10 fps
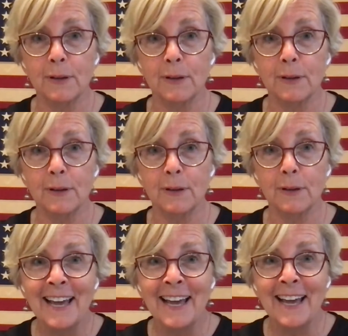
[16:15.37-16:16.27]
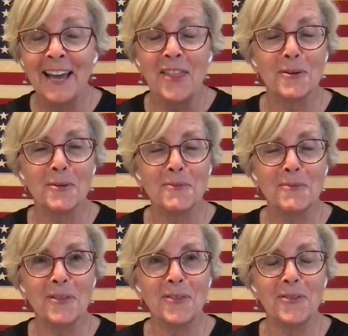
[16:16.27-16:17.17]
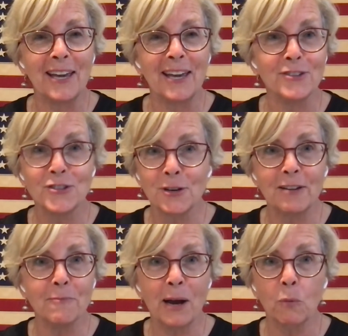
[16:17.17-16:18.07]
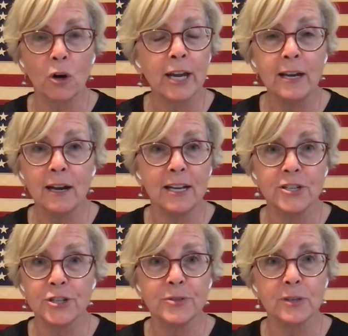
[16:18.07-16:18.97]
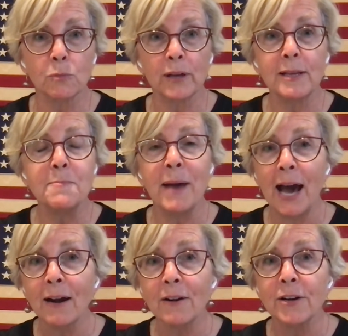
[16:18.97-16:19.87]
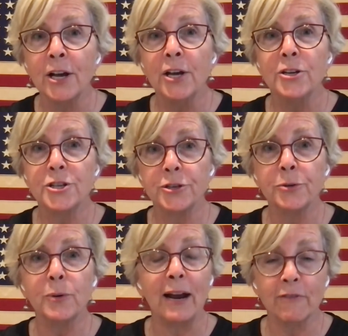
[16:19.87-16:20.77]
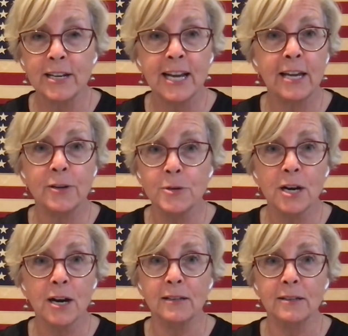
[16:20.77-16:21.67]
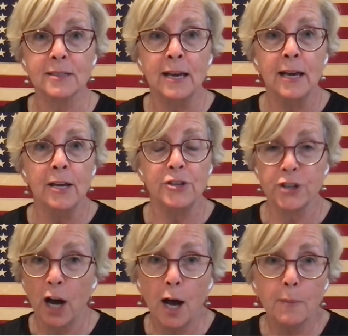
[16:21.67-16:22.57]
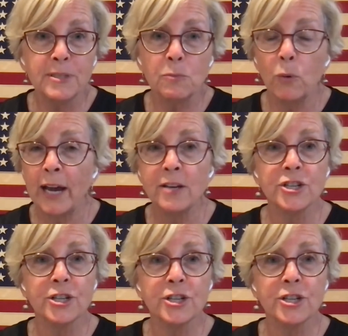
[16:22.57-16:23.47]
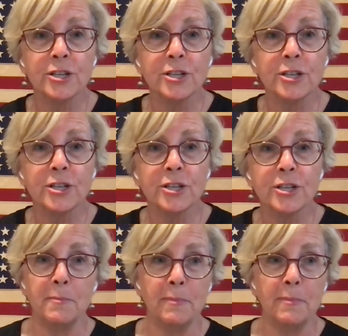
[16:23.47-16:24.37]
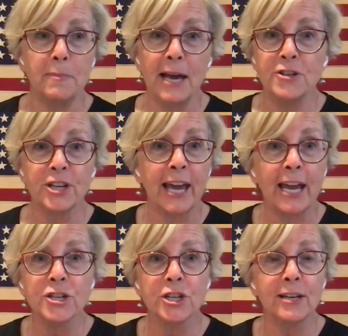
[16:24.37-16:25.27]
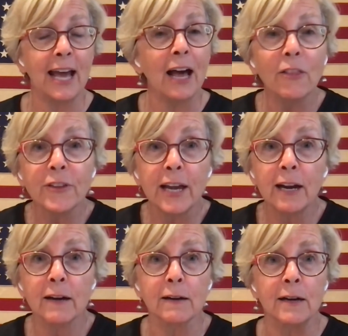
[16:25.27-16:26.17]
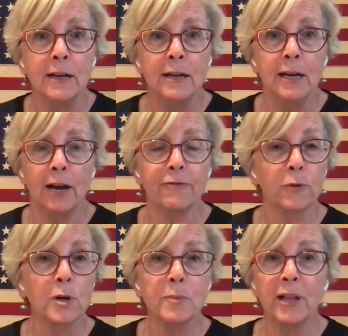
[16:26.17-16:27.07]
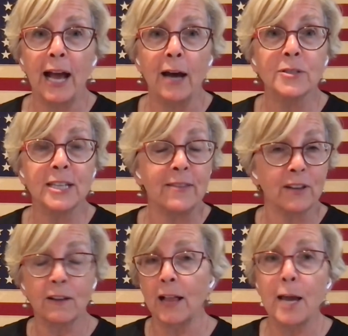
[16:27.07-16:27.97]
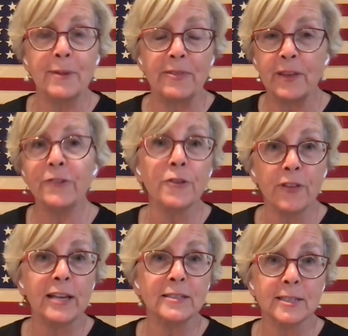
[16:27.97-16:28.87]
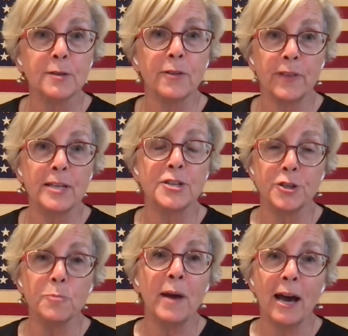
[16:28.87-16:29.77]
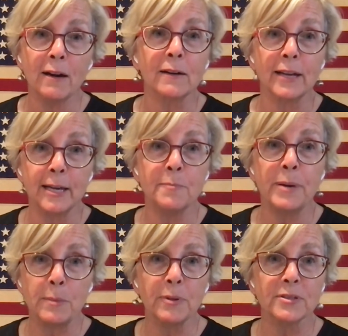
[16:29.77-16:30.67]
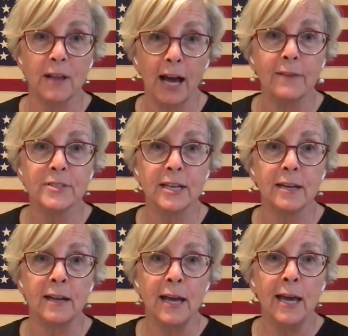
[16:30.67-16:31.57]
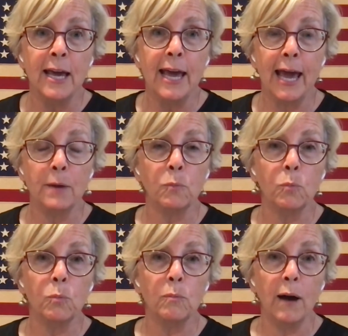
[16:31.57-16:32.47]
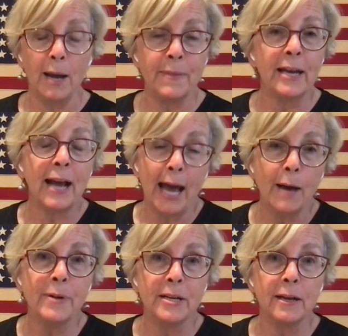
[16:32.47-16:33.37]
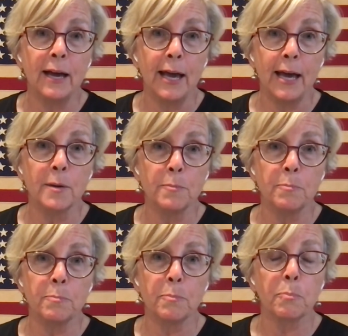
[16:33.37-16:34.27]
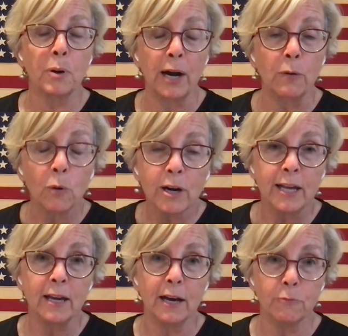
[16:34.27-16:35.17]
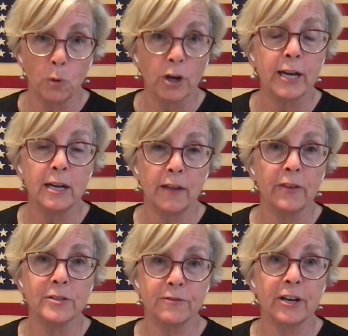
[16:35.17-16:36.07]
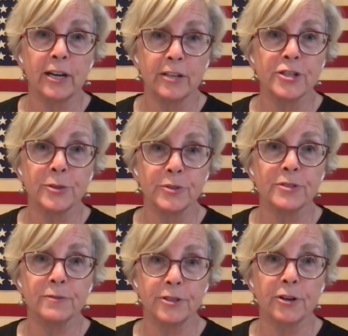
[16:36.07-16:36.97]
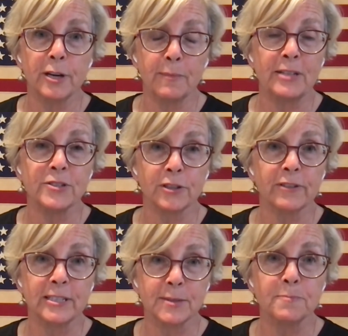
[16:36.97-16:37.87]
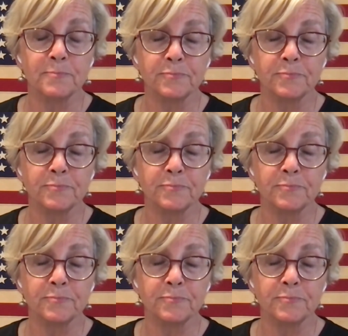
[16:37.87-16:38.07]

again, the history of my working on issues that really matter to everyday Utahns, jobs and wages, education, healthcare, affordable housing, the climate, these are things that do matter in people's lives. And I made a habit and a priority of working on those very issues during my service.